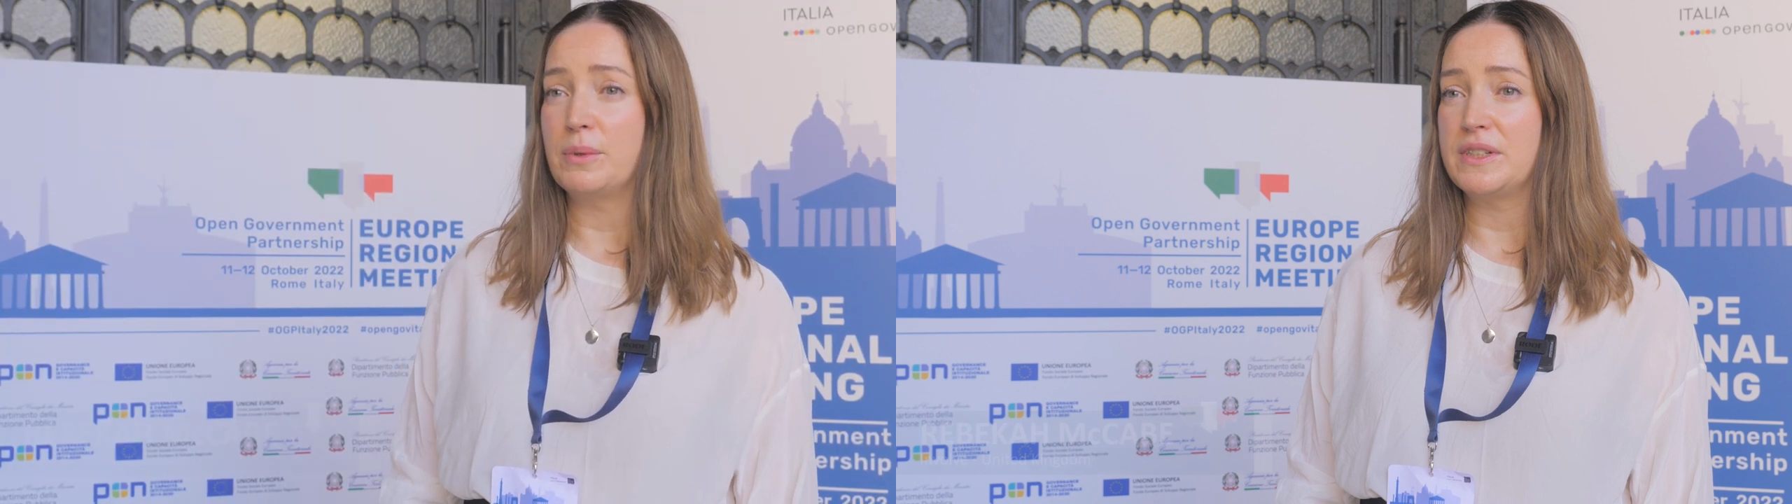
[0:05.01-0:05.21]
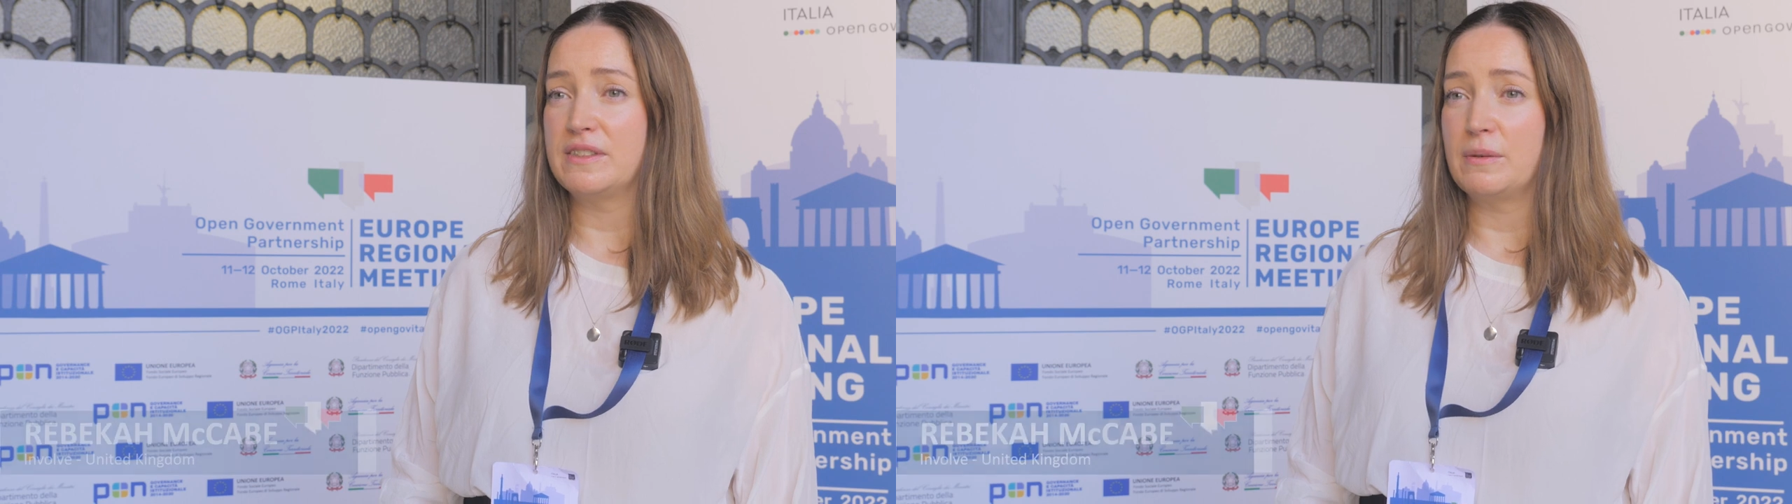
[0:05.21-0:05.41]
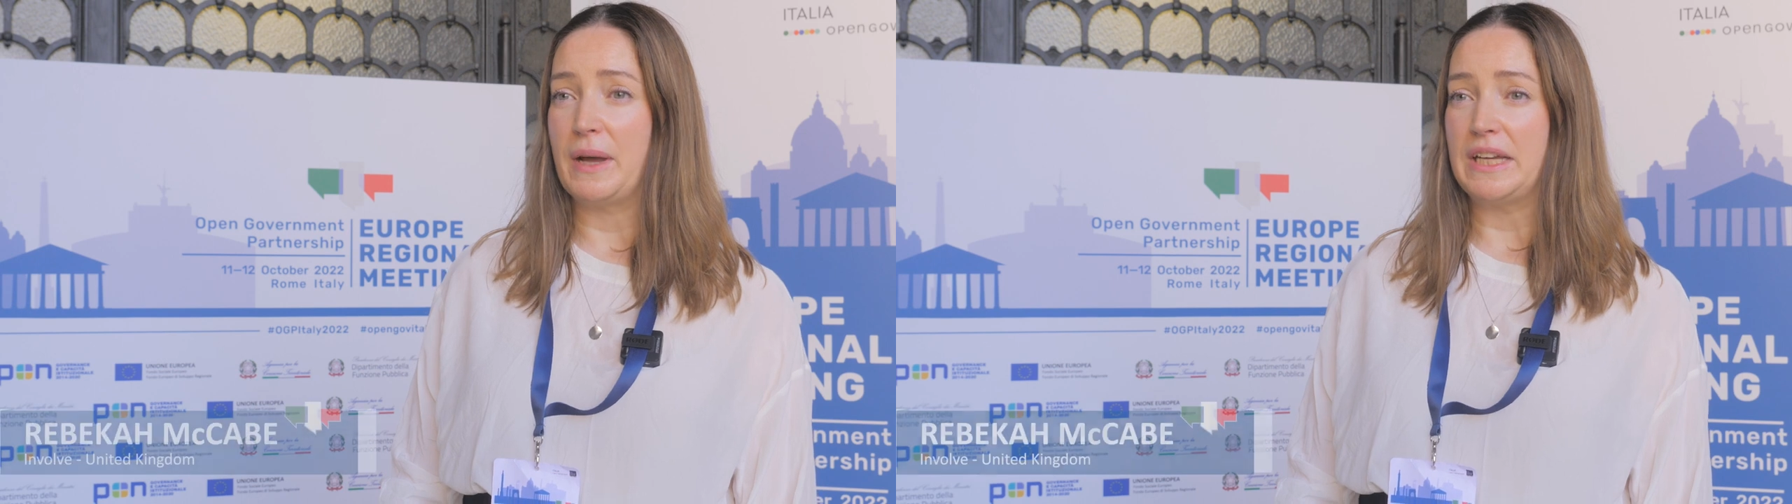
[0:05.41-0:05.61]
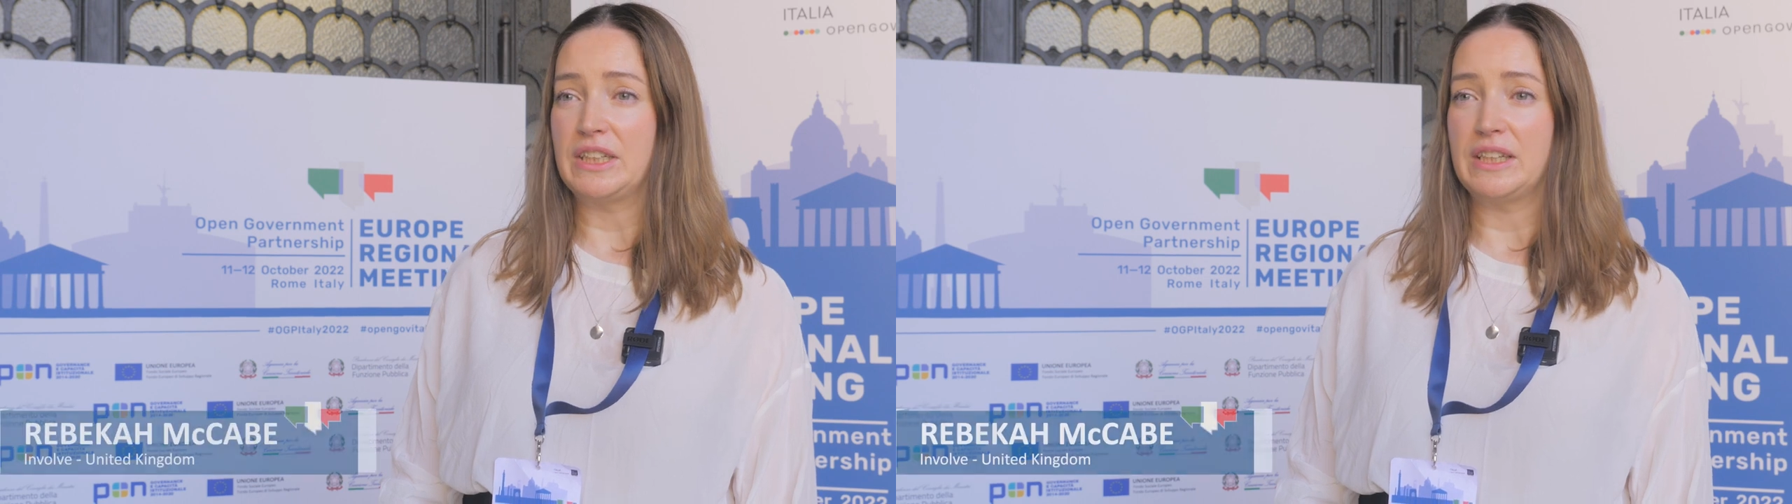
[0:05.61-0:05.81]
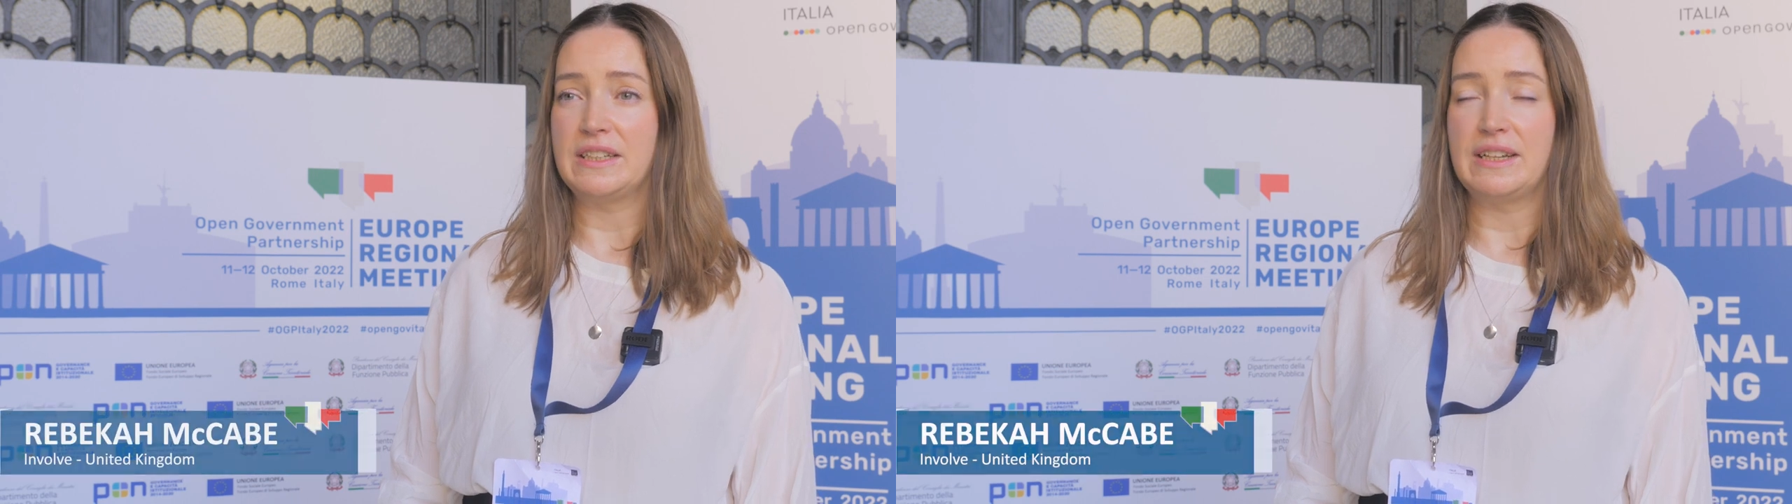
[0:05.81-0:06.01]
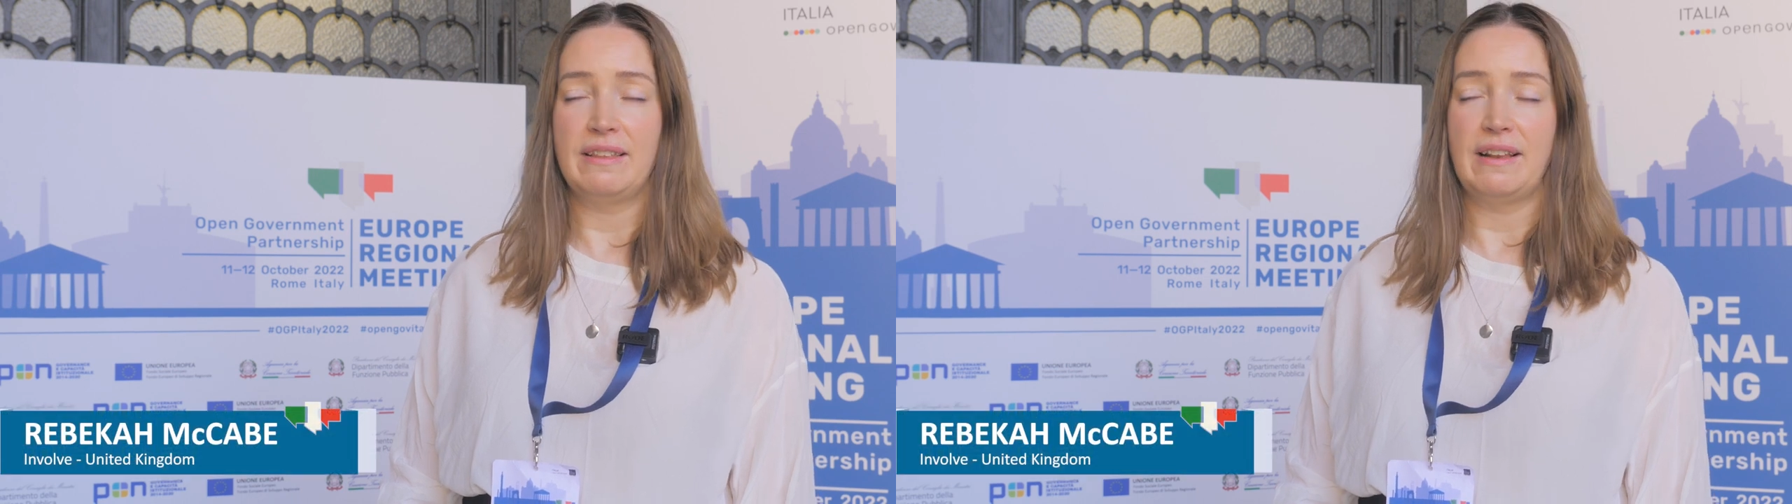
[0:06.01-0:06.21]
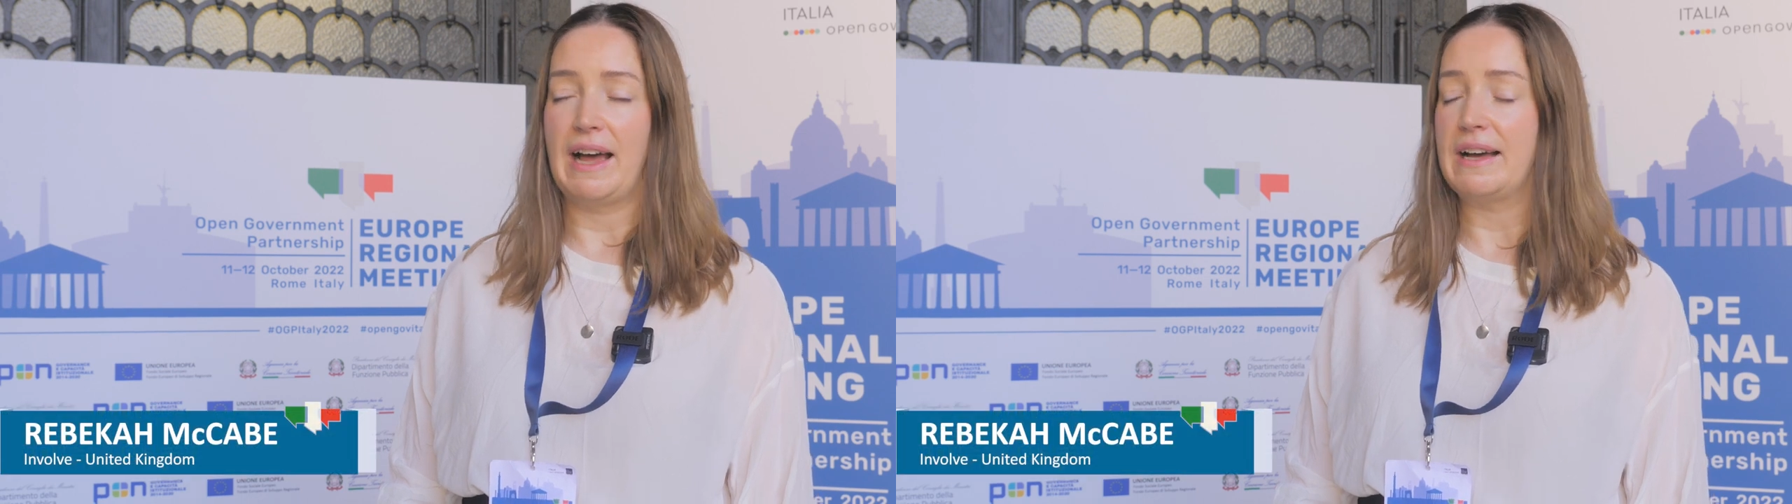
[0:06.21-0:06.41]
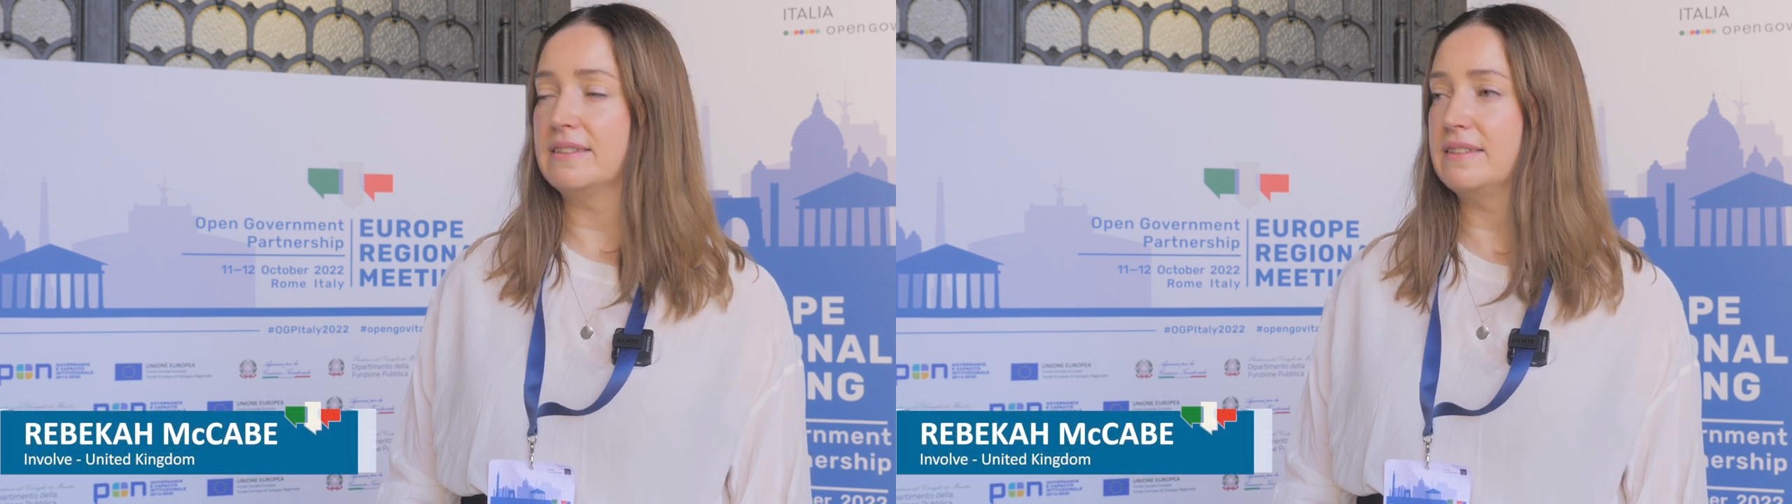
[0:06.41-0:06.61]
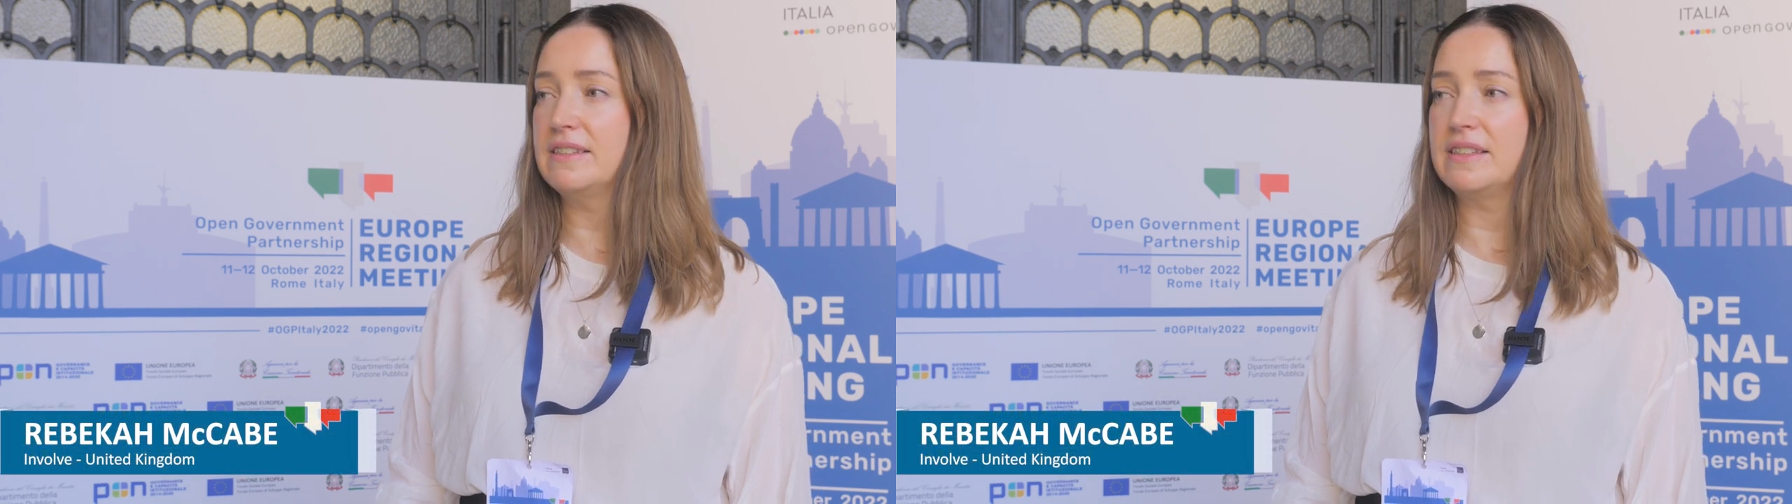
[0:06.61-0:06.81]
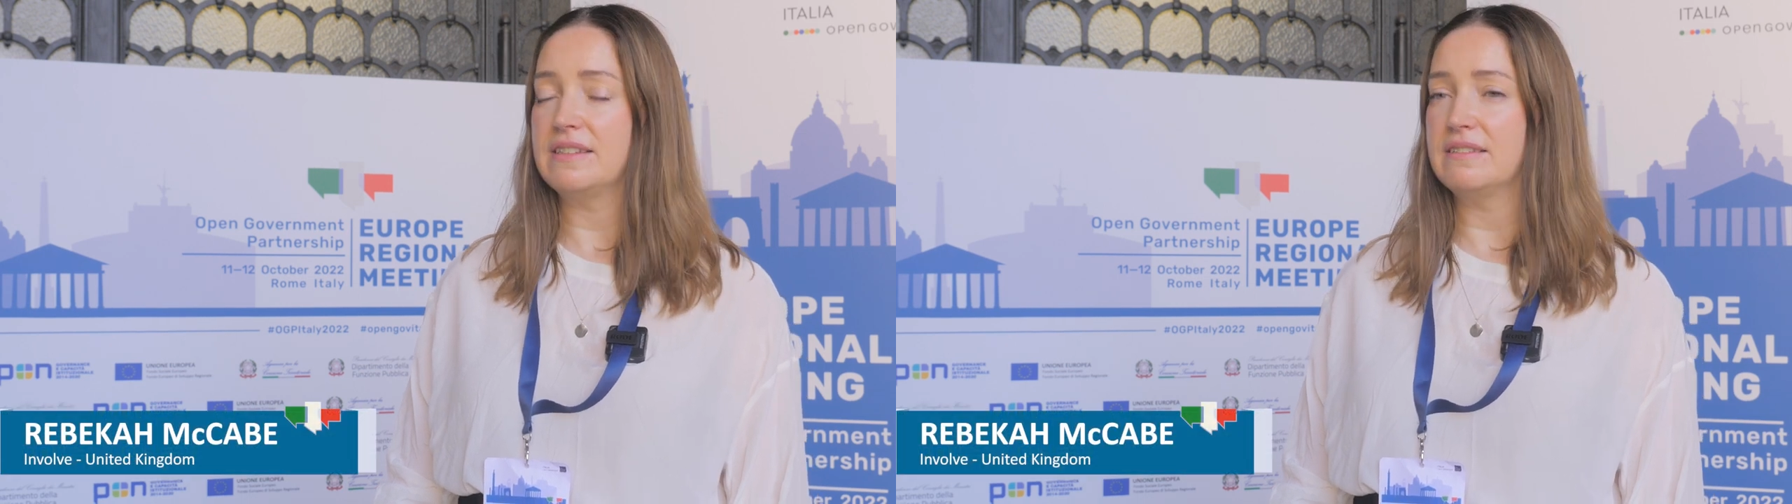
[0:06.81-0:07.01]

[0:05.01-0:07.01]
participation in the last